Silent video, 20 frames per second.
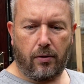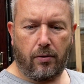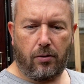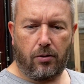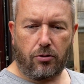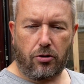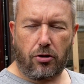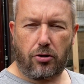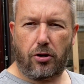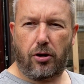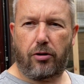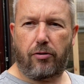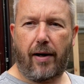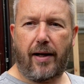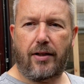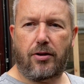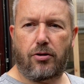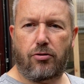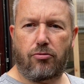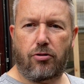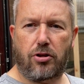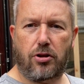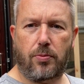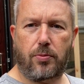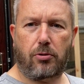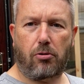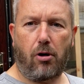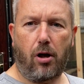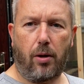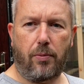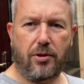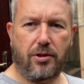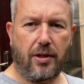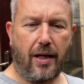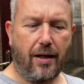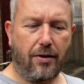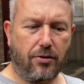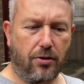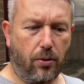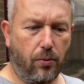just under 800 subscribers
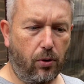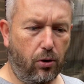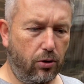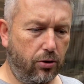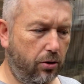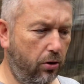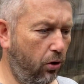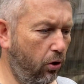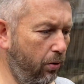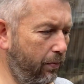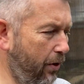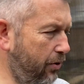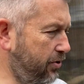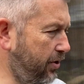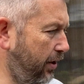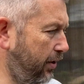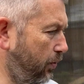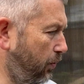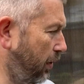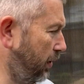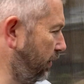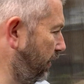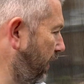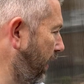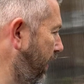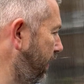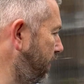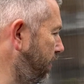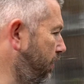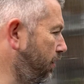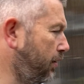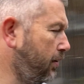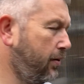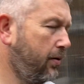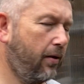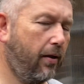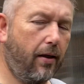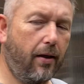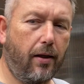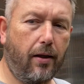now, so almost at the
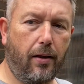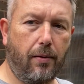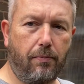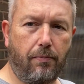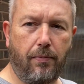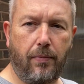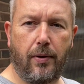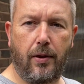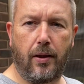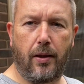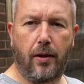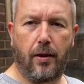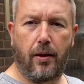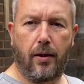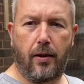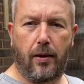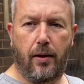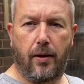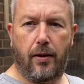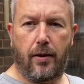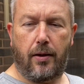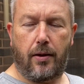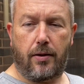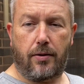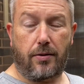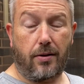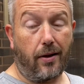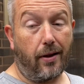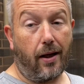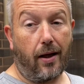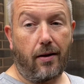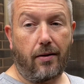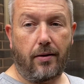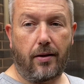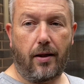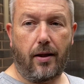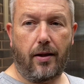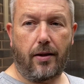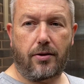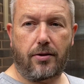1k. So yeah,
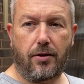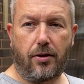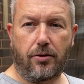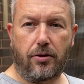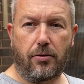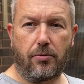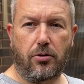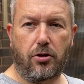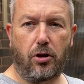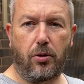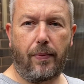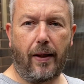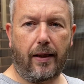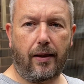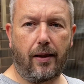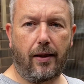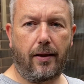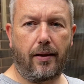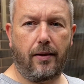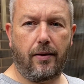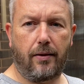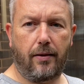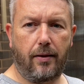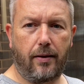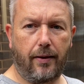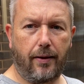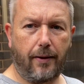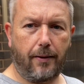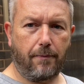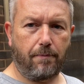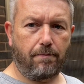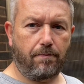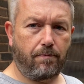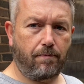it's not doing too badly. Well